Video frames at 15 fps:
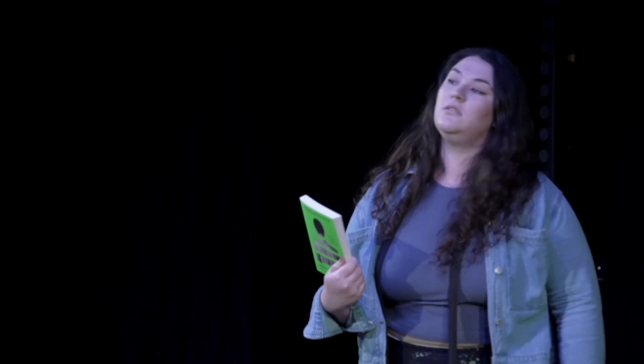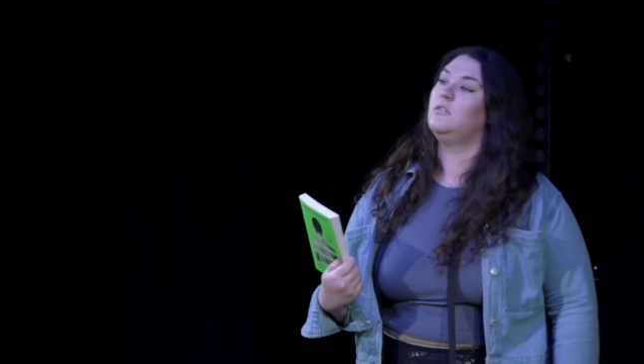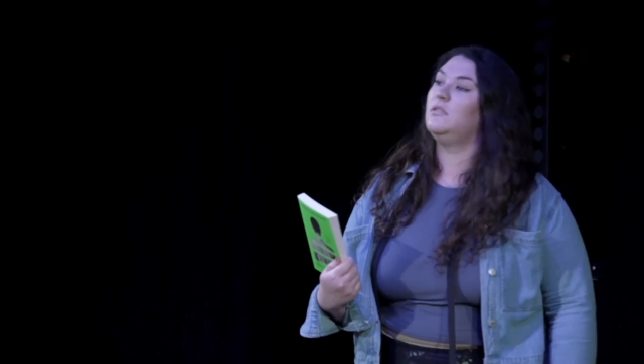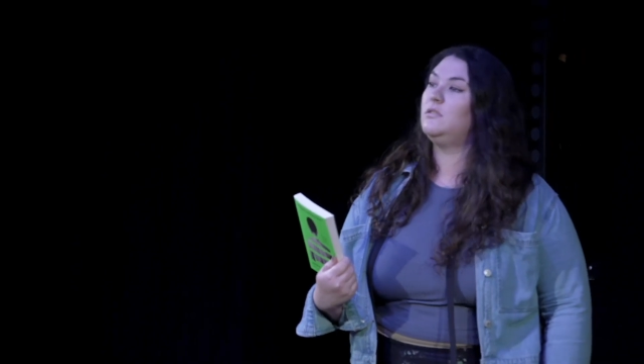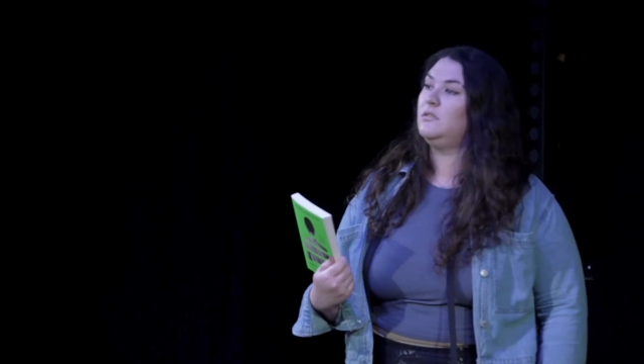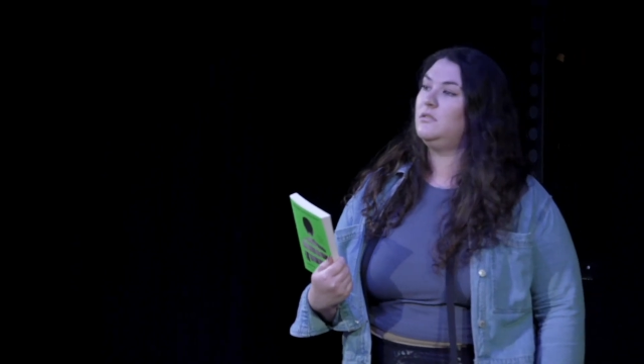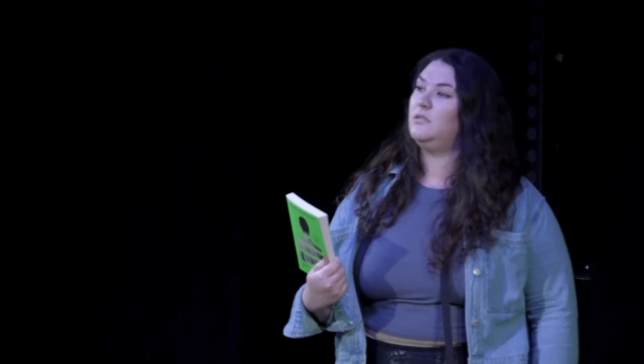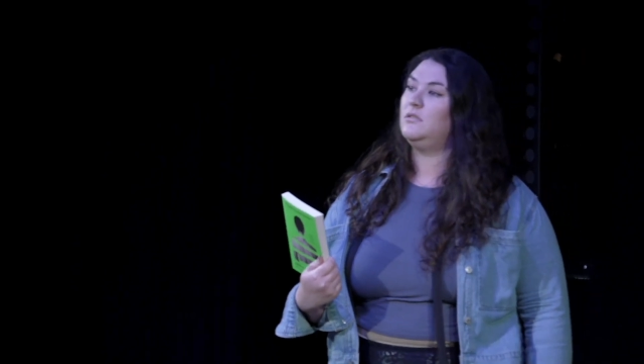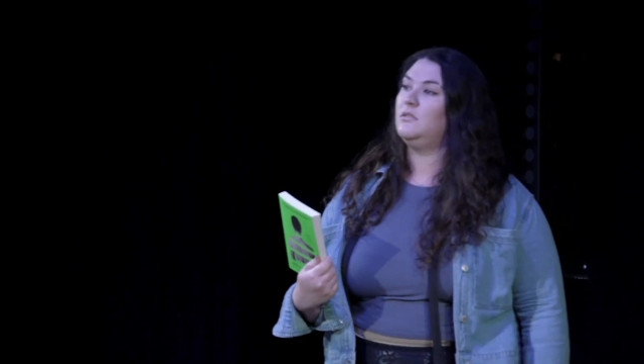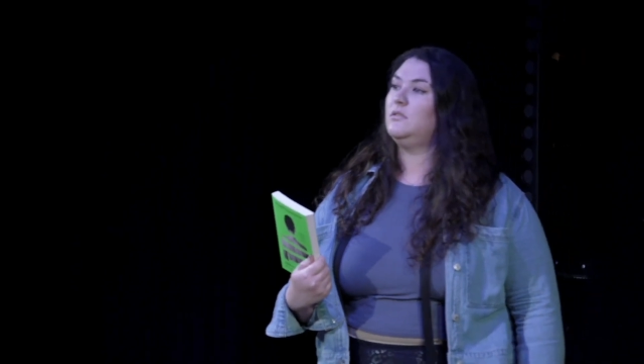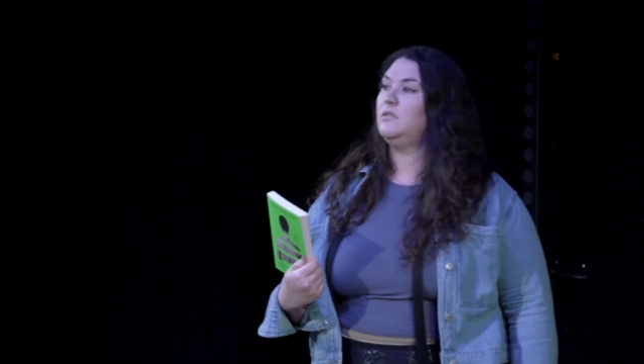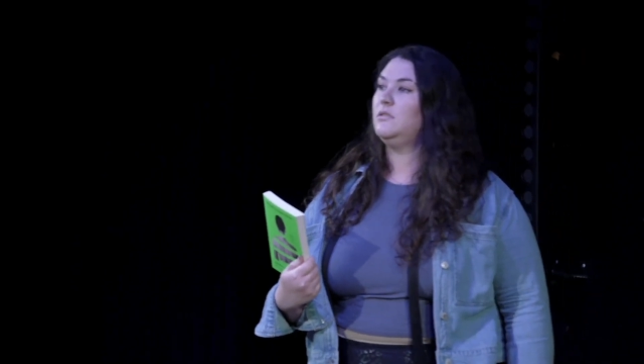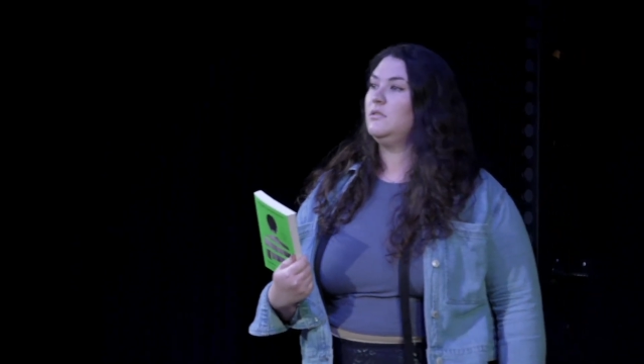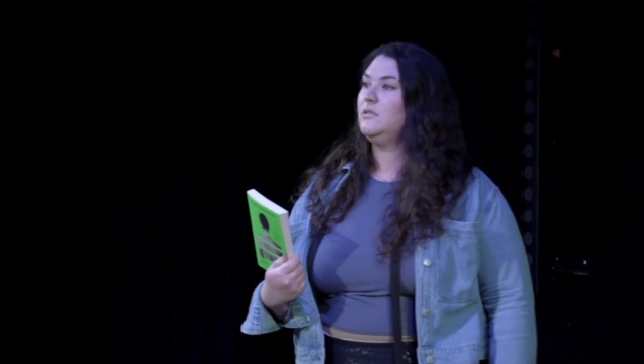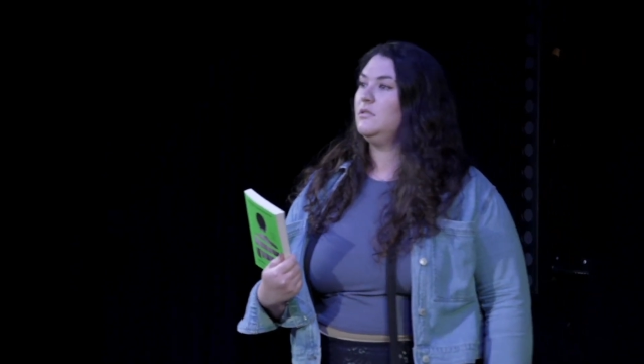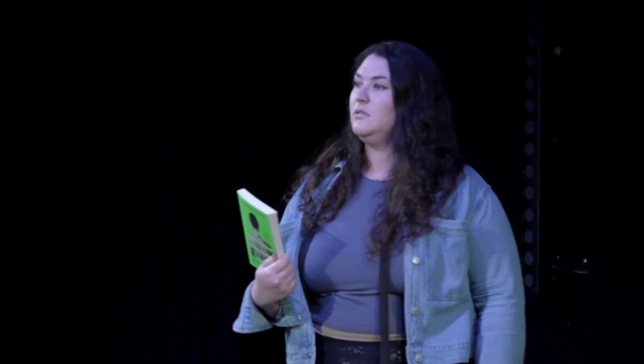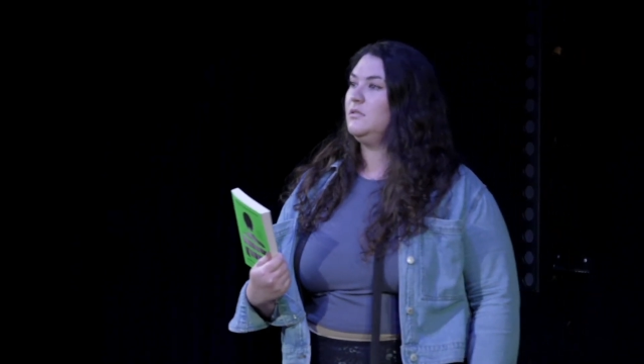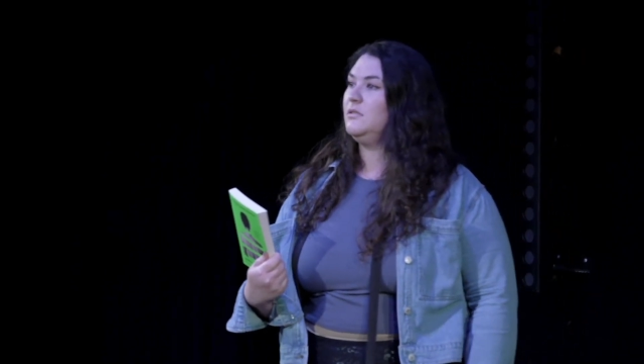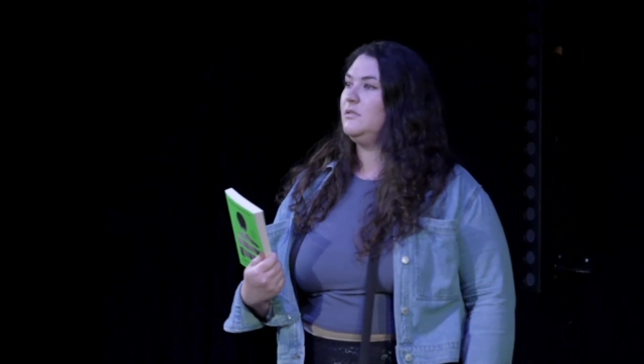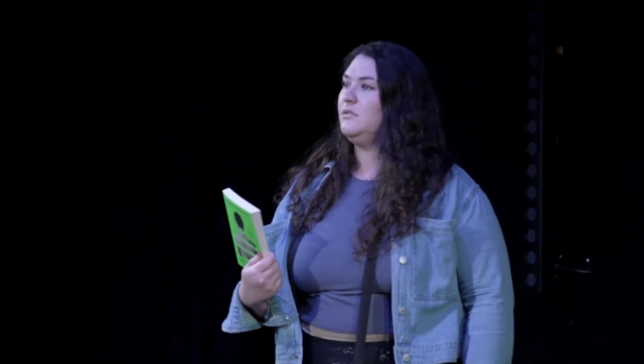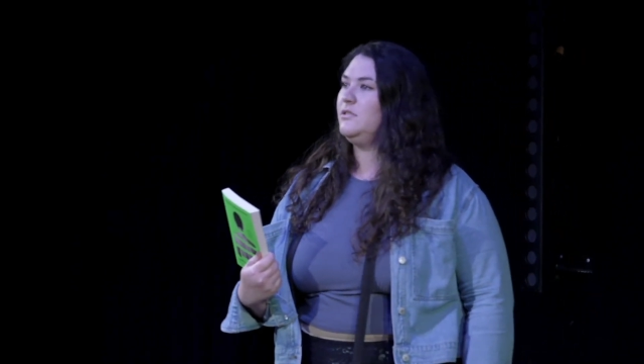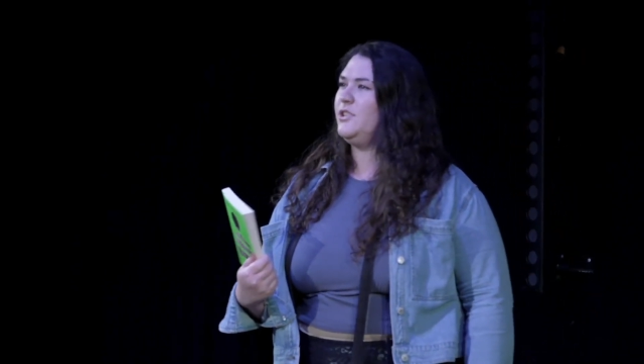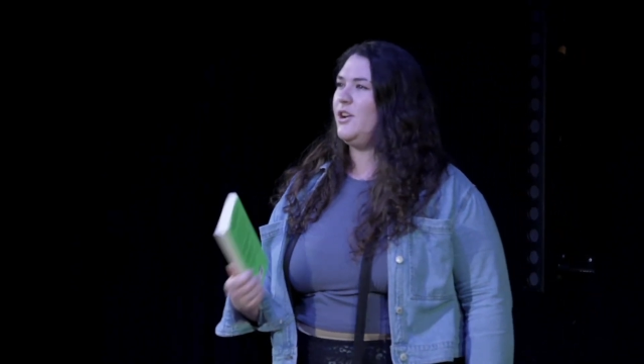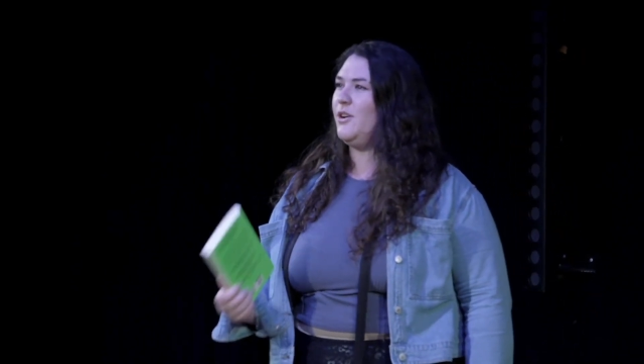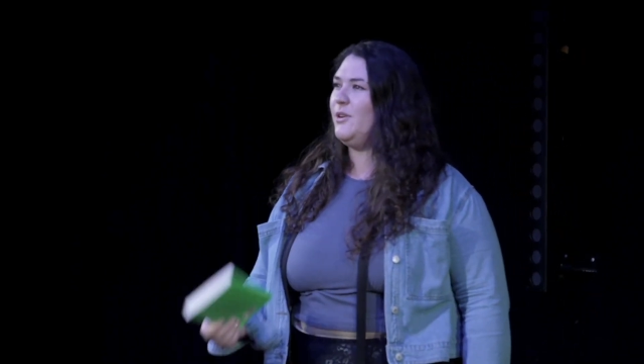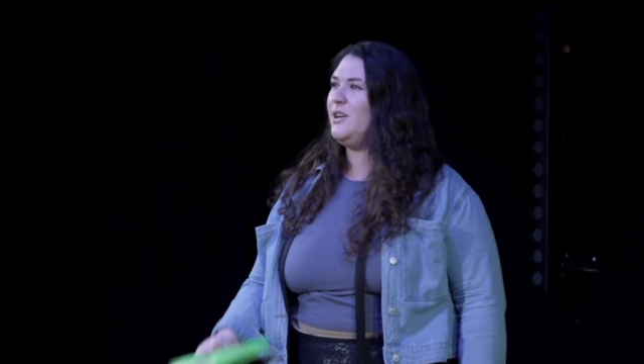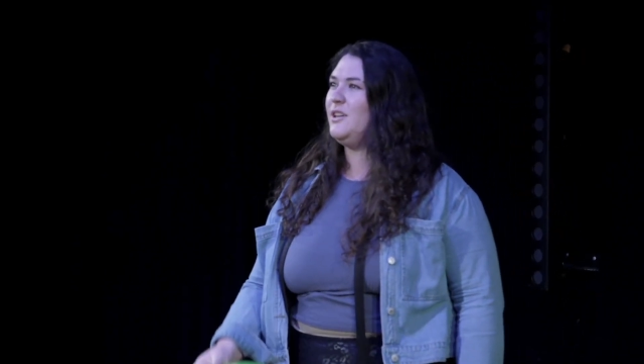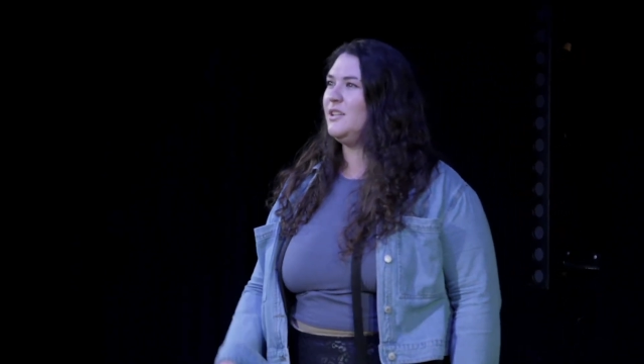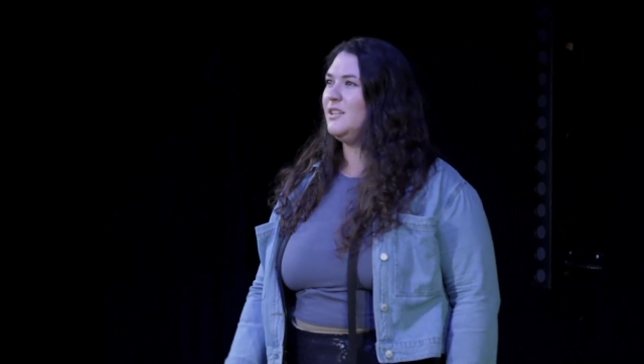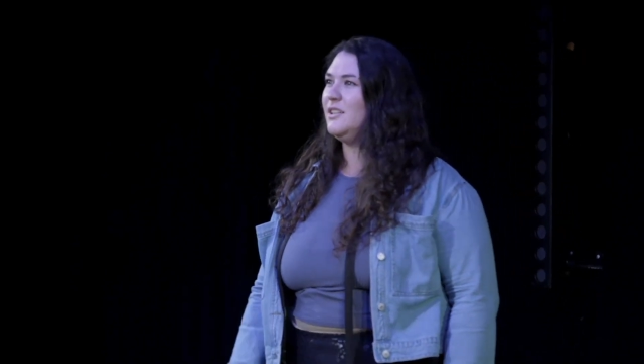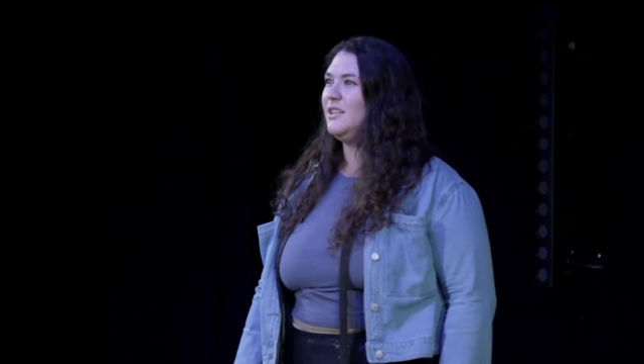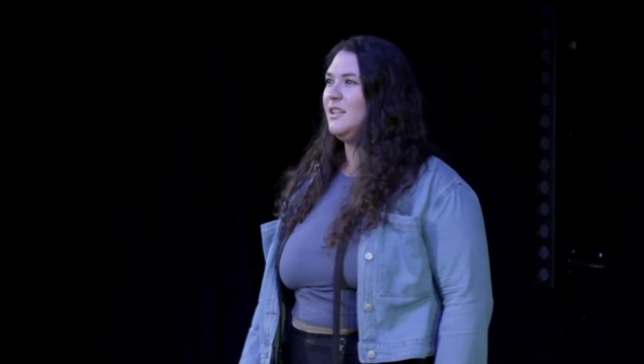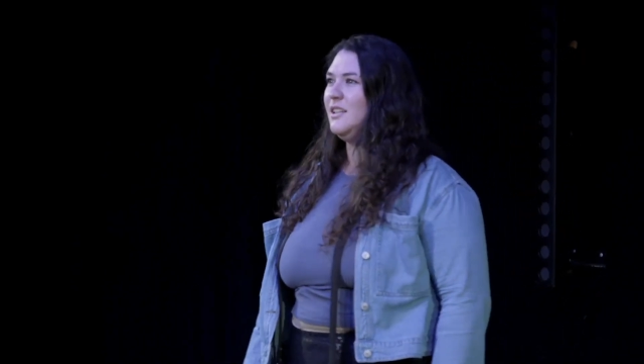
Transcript: the opportunities that we have to